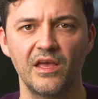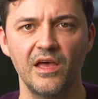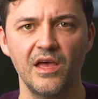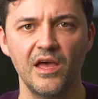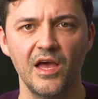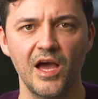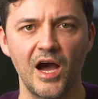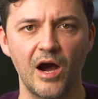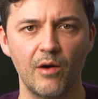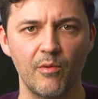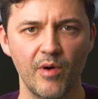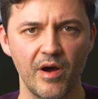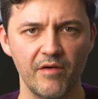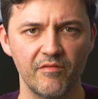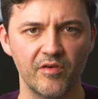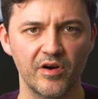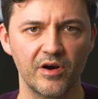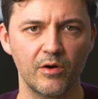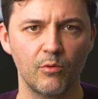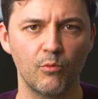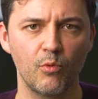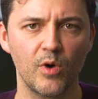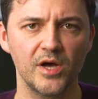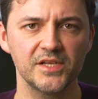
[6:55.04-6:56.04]
However,
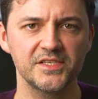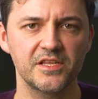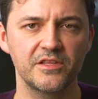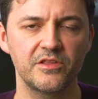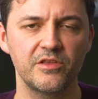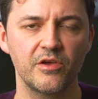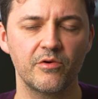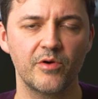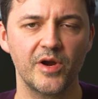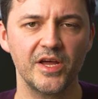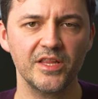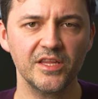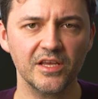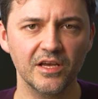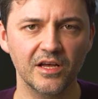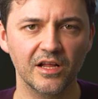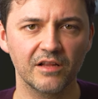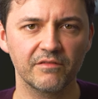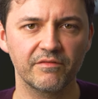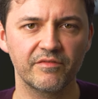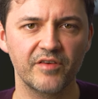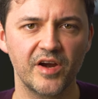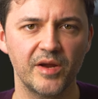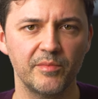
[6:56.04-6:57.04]
once the theoretical
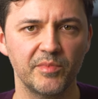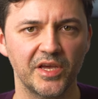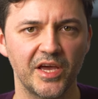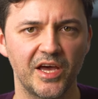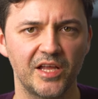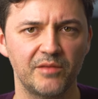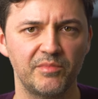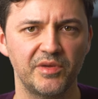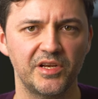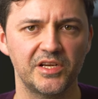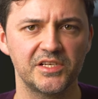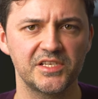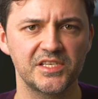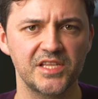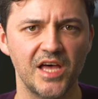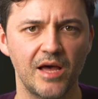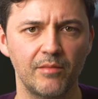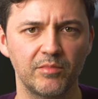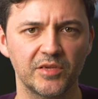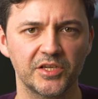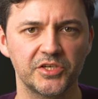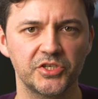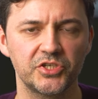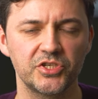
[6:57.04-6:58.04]
framing had been
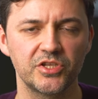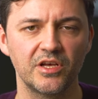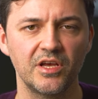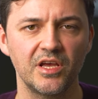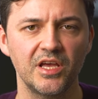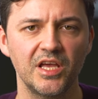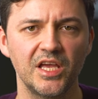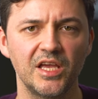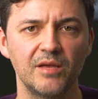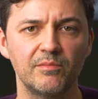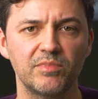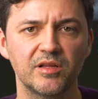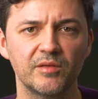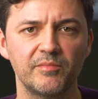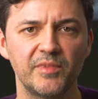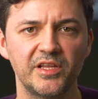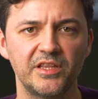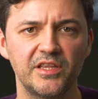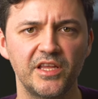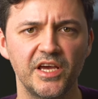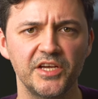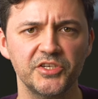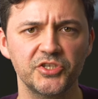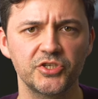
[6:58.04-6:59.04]
established,
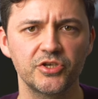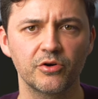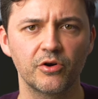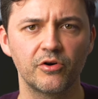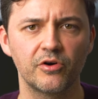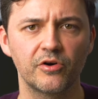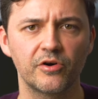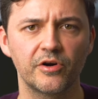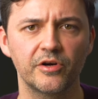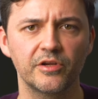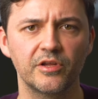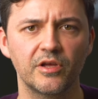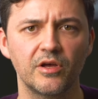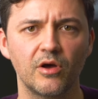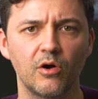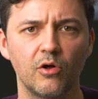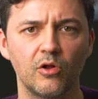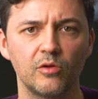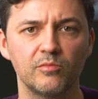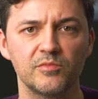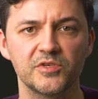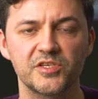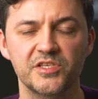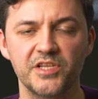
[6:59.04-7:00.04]
implementation occurred
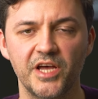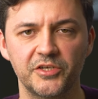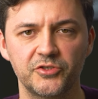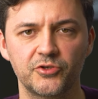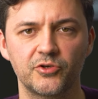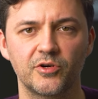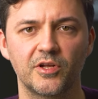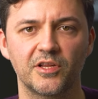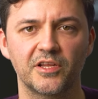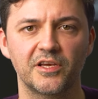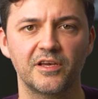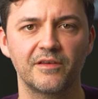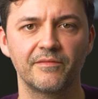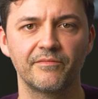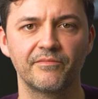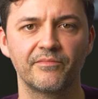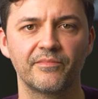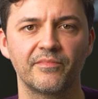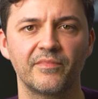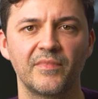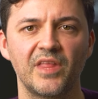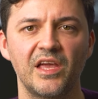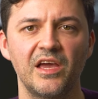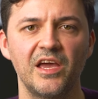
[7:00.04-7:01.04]
almost naturally.
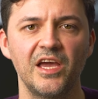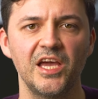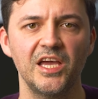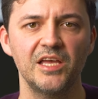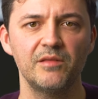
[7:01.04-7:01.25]
It